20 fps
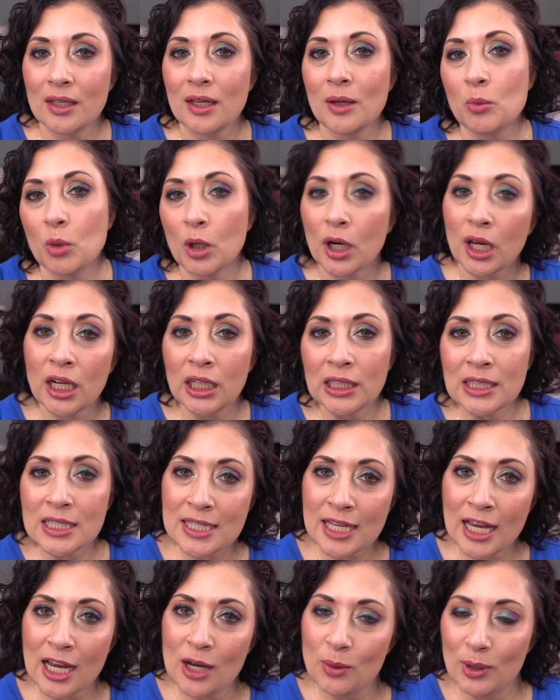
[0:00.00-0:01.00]
I'm working on the
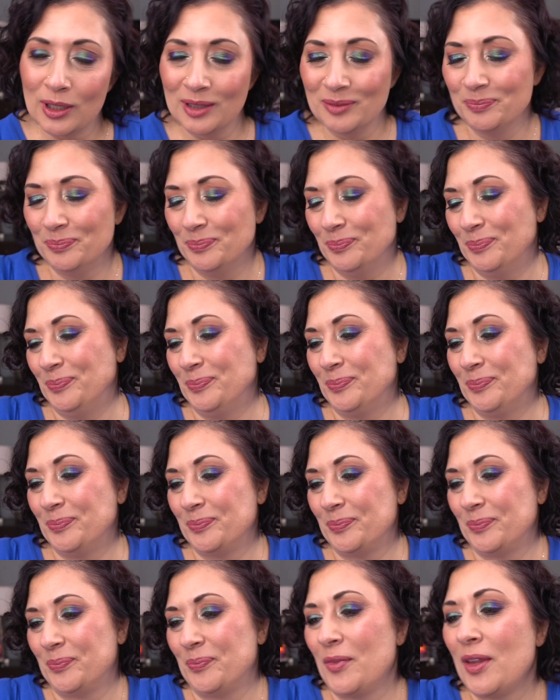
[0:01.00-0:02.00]
second one.
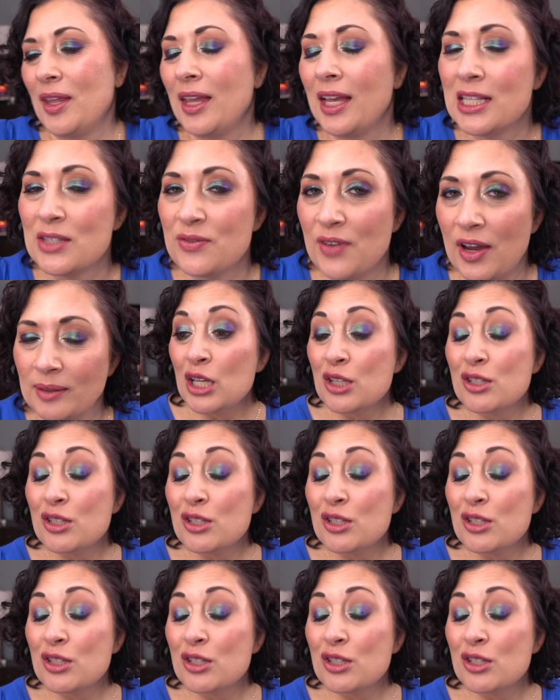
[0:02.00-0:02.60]
It's fine.